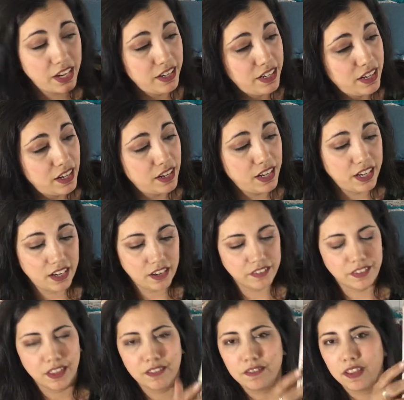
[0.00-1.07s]
idea. And
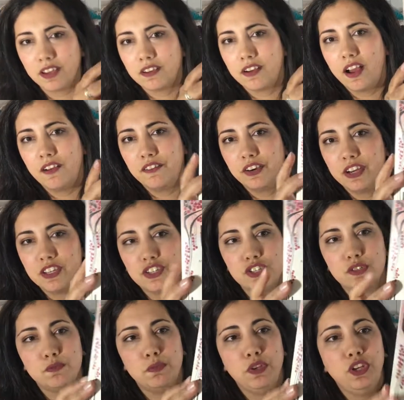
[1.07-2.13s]
the, the cover is
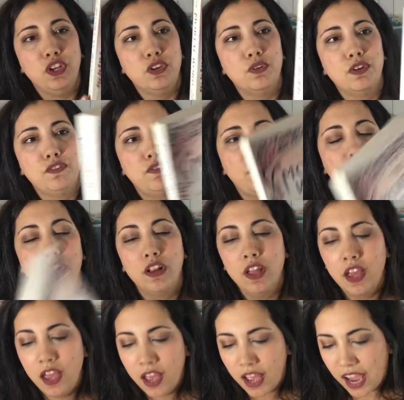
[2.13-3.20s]
just beautiful.
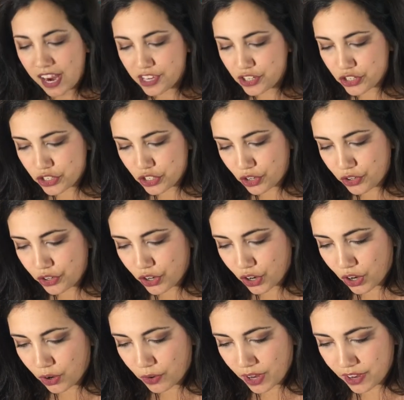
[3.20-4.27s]
I just don't
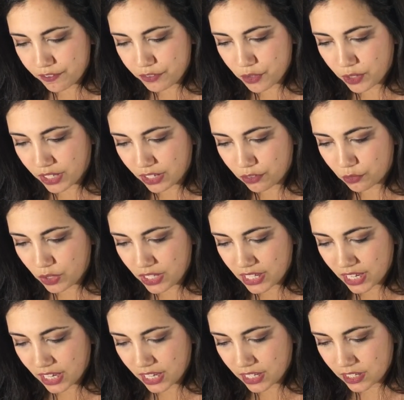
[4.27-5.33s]
know if you can read
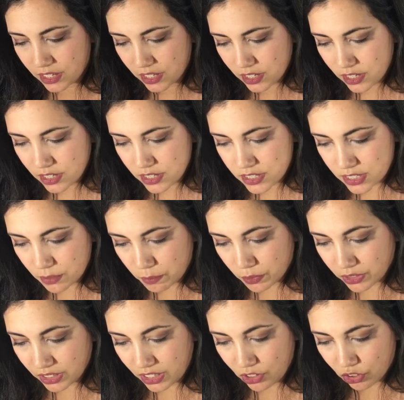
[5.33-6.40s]
it
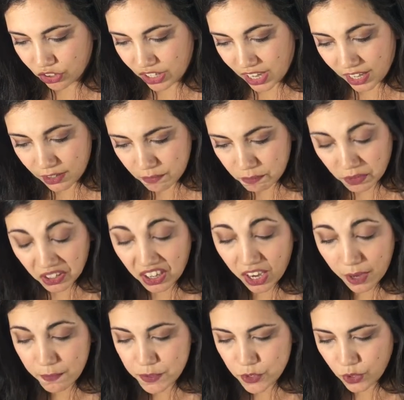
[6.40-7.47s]
separately or not.
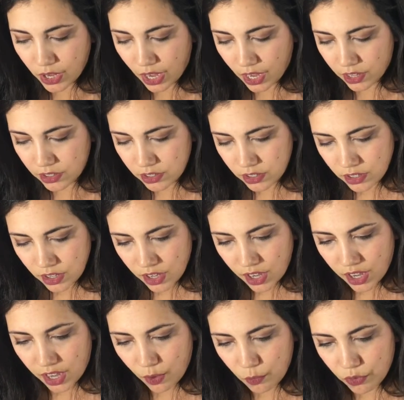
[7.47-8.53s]
Perhaps you can.
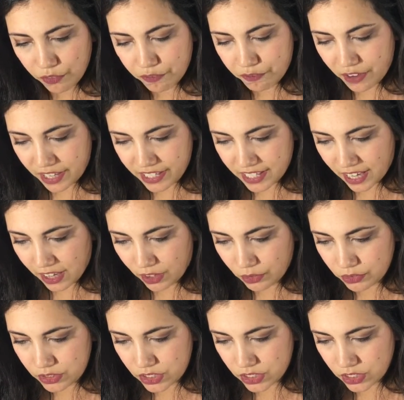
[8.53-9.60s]
I will find
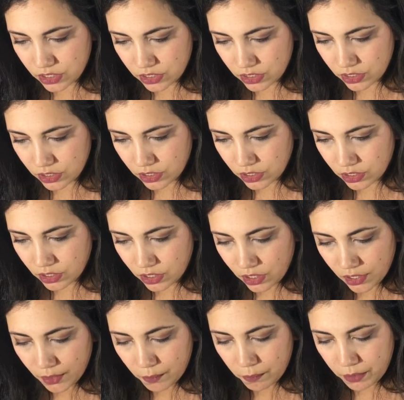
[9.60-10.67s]
out
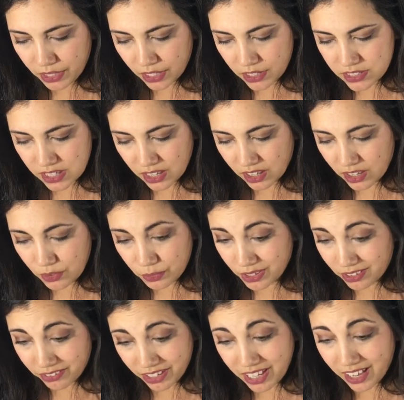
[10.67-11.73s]
because I kind of
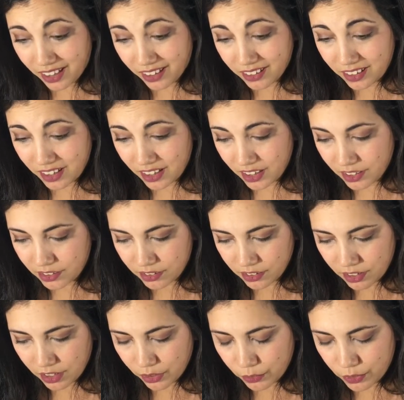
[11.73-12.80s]
want to read it and
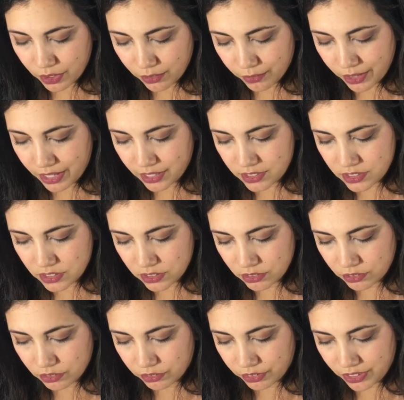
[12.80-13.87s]
I don't want to wait
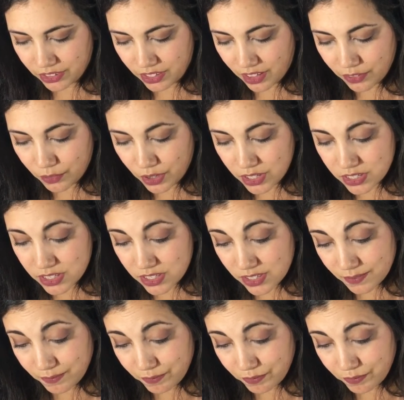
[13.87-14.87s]
to read the other ones.